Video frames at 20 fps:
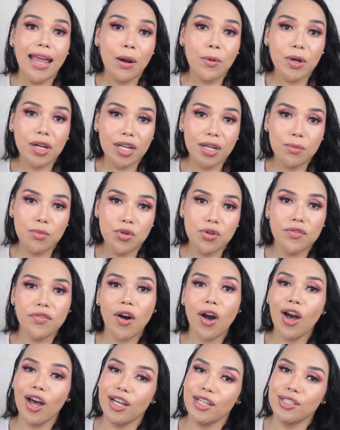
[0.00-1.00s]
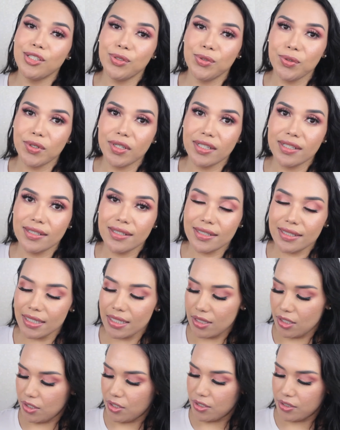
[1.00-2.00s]
Now we're gonna move on to
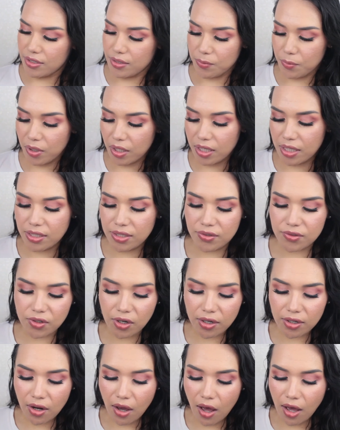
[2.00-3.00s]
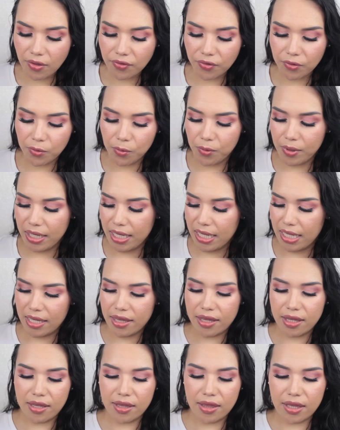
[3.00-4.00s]
concealers. We're gonna start off
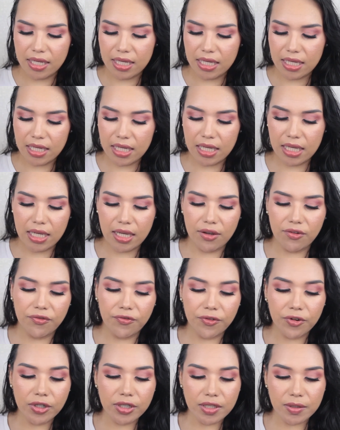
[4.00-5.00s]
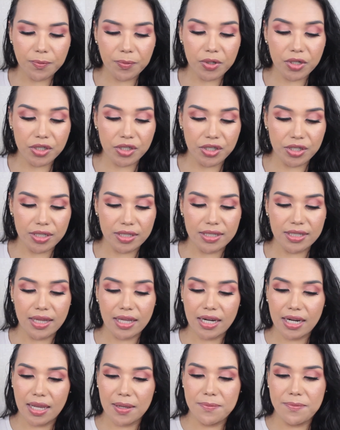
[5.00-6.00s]
with the first purchase
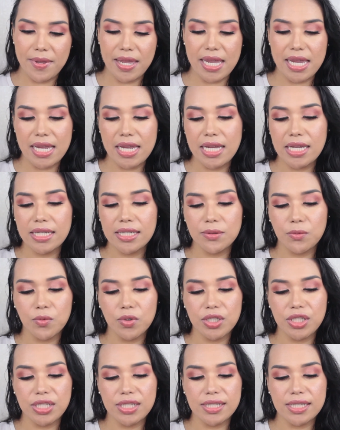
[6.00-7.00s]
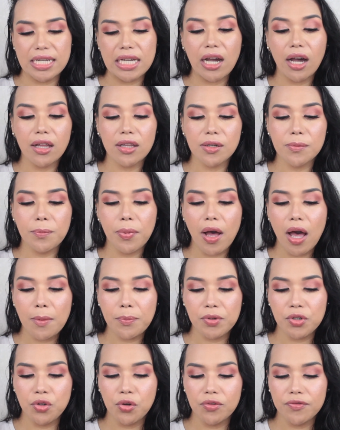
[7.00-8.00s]
that I made, which is the
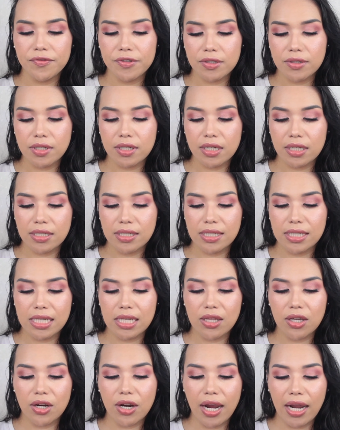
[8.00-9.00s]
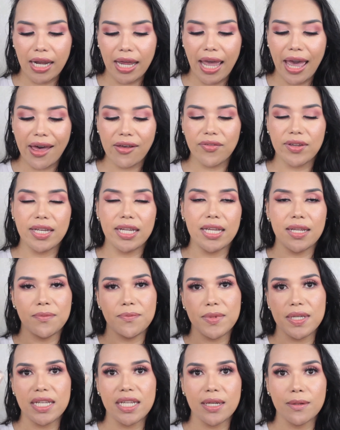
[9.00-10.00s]
ColourPop No Filter Concealer, and I have it
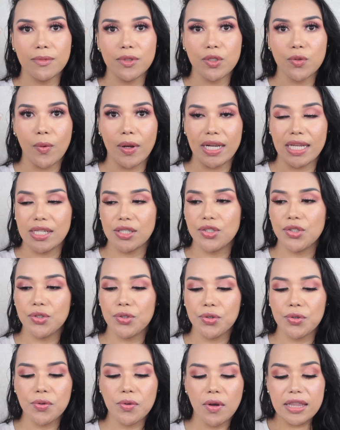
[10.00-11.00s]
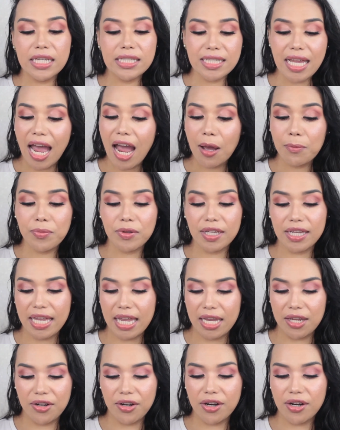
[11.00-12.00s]
in medium 22. This
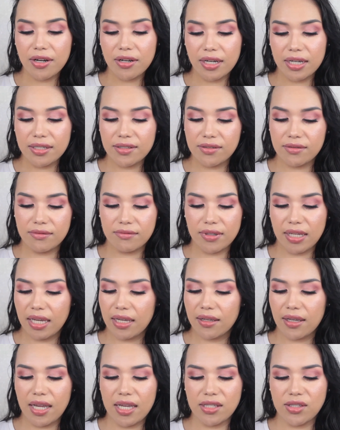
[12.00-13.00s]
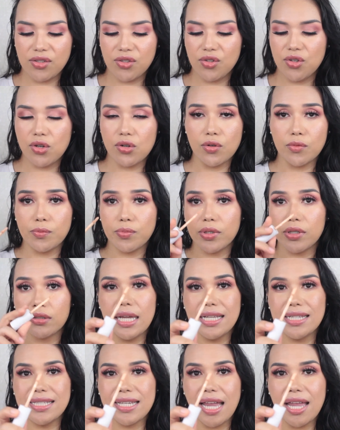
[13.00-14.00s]
applicator is like, it's dope.
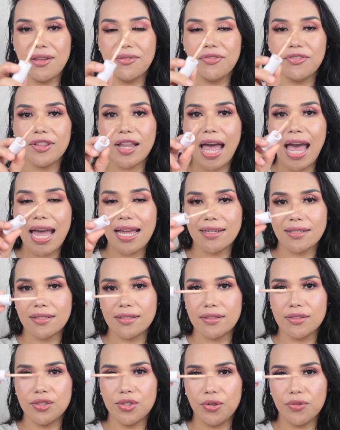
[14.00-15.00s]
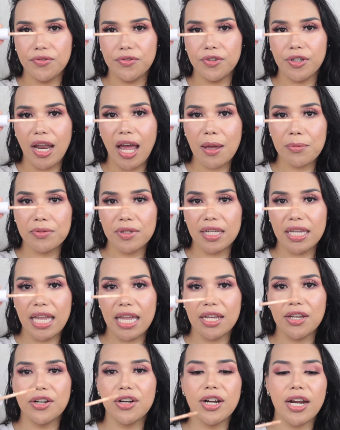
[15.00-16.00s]
It's a flat doe foot
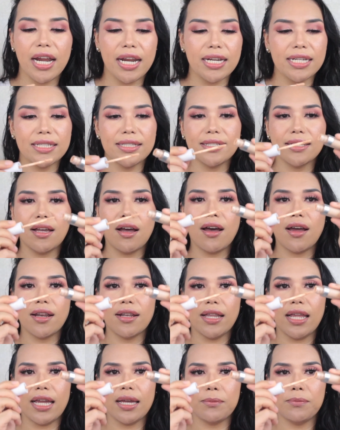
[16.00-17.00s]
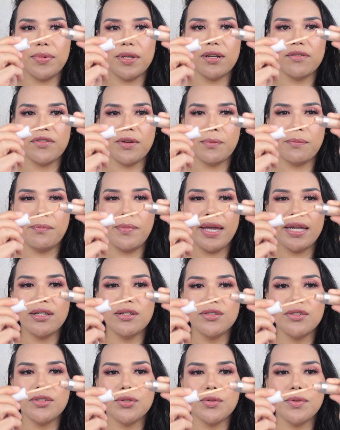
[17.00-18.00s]
applicator, and it's got like a bit of a
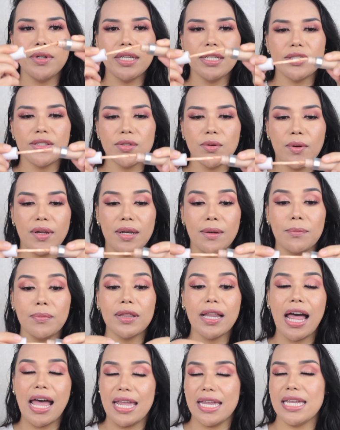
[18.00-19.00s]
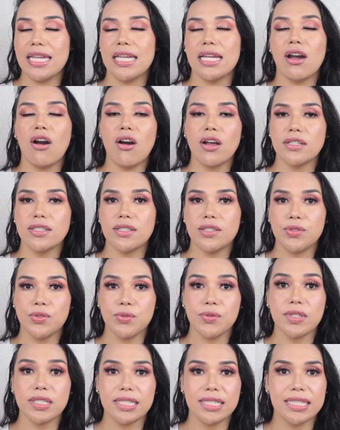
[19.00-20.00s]
bend to it, so when applying
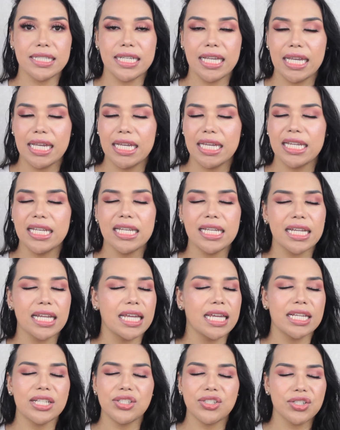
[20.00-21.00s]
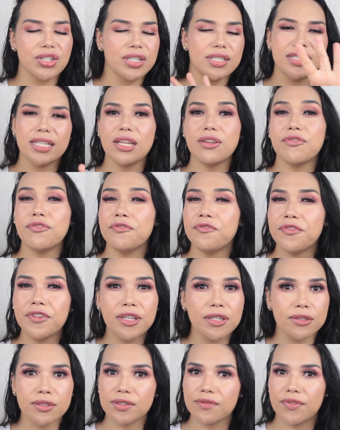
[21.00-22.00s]
onto the skin, it
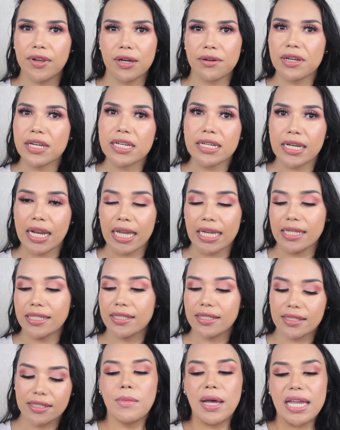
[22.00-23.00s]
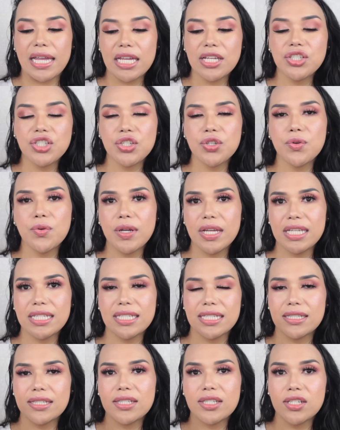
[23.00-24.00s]
feels very nice. My issue
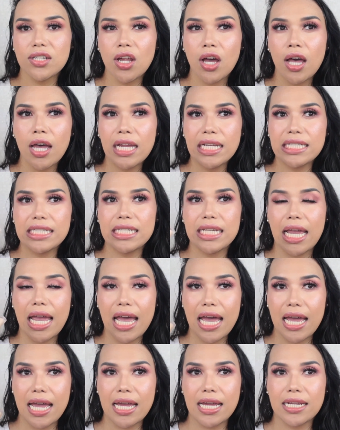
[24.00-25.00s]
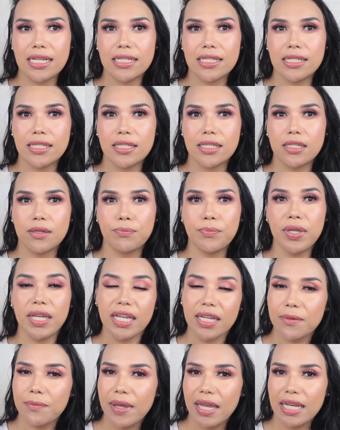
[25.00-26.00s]
is it's not as
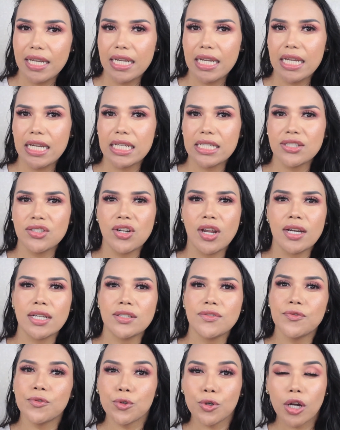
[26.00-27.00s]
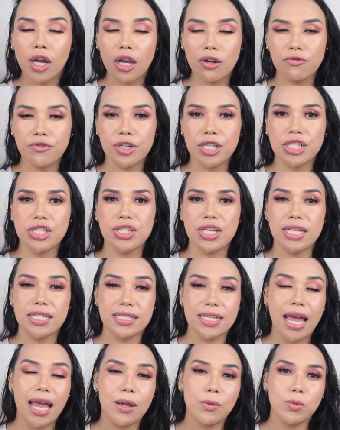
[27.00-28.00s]
pigmented, it's not as full coverage
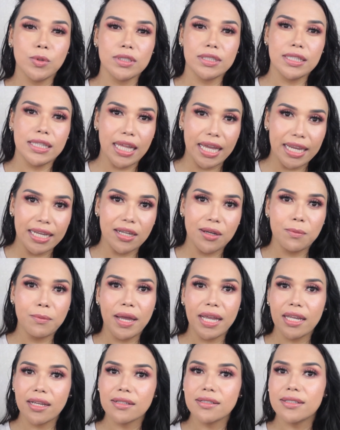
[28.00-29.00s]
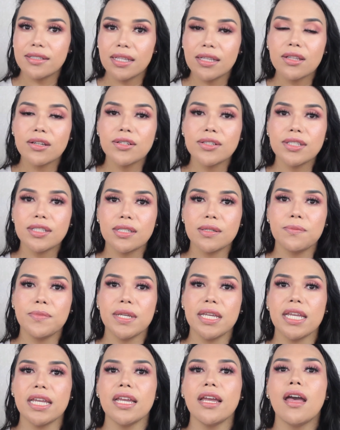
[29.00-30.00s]
as I would like my concealers to
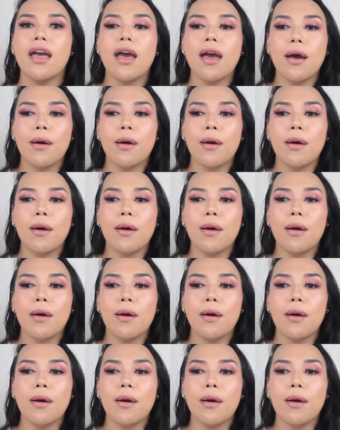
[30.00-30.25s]
be.